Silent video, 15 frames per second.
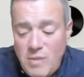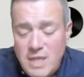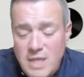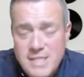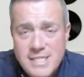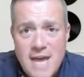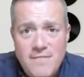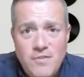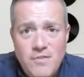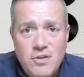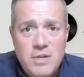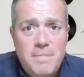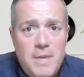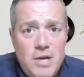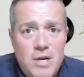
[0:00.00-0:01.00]

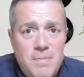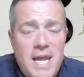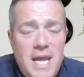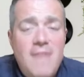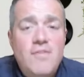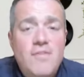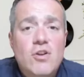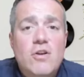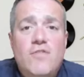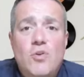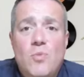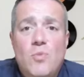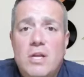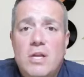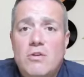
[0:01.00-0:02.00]
Scaffolding Better Behavior. If you
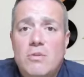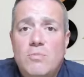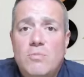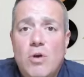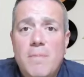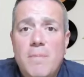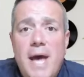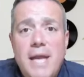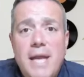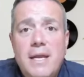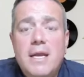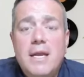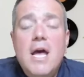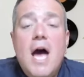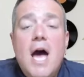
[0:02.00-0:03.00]
want to learn more about it,
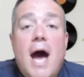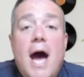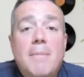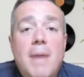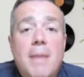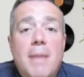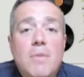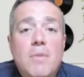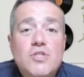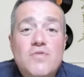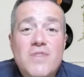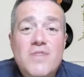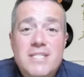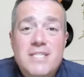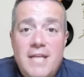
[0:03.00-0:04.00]
on my most
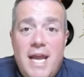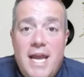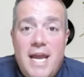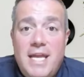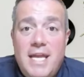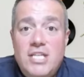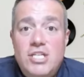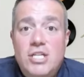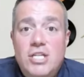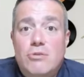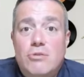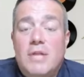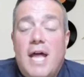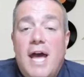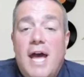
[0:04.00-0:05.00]
recent A D H D
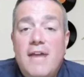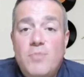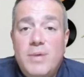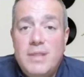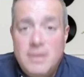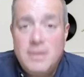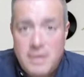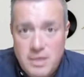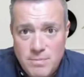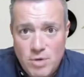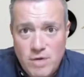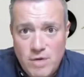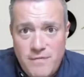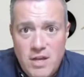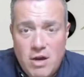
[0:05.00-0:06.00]
Dude Live with Linda
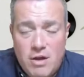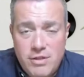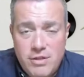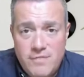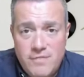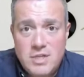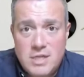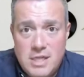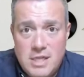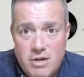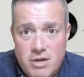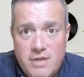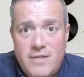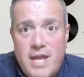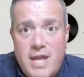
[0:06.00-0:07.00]
Murphy, author of
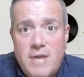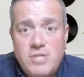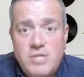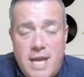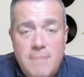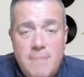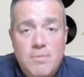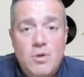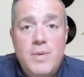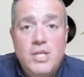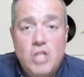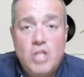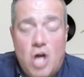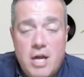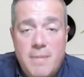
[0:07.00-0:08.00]
Declarative Language Handbook, we
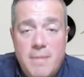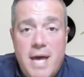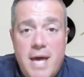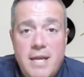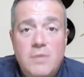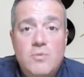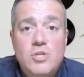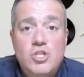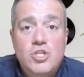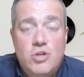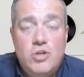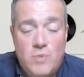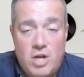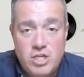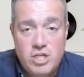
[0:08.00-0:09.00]
talk about it, which you
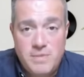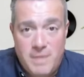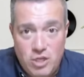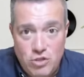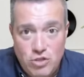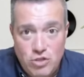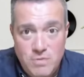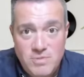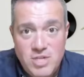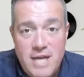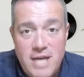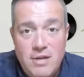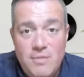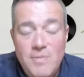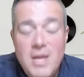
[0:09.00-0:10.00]
can watch on my YouTube
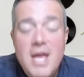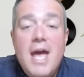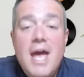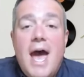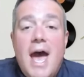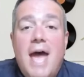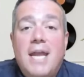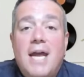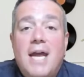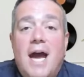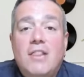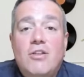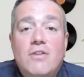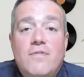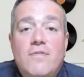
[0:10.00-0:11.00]
channel. And I
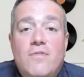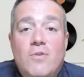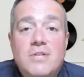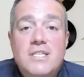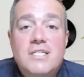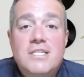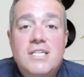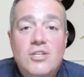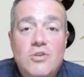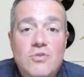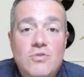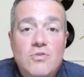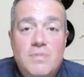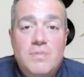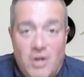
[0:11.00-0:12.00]
look forward to seeing
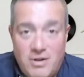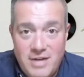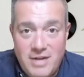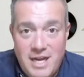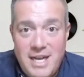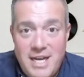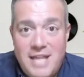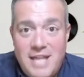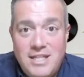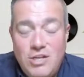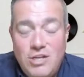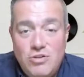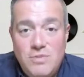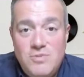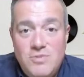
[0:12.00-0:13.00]
you tomorrow night at the
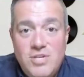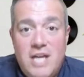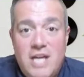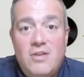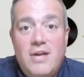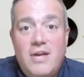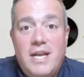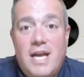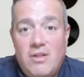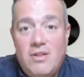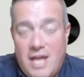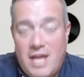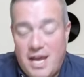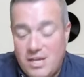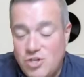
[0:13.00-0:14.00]
YouTube channel, and I'll
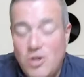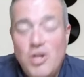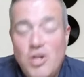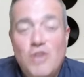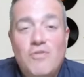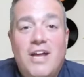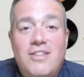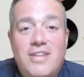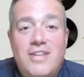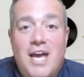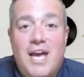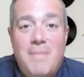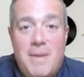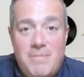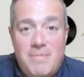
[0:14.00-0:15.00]
uh, show you around the
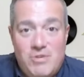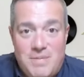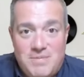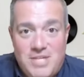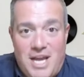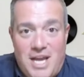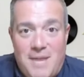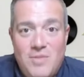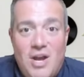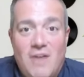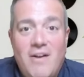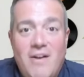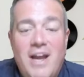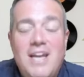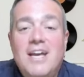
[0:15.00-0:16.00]
uh, membership site. All
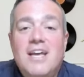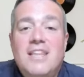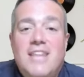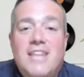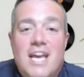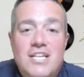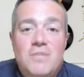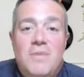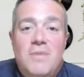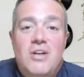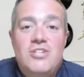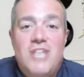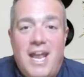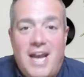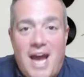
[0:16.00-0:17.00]
right. Thanks so much,
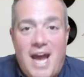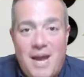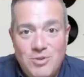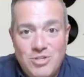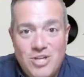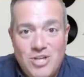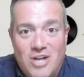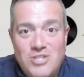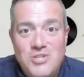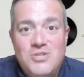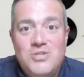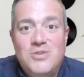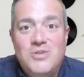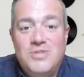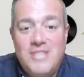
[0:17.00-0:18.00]
and I will talk to you
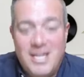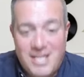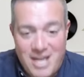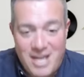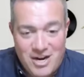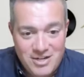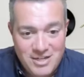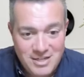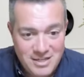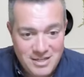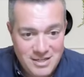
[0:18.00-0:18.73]
soon. Take care.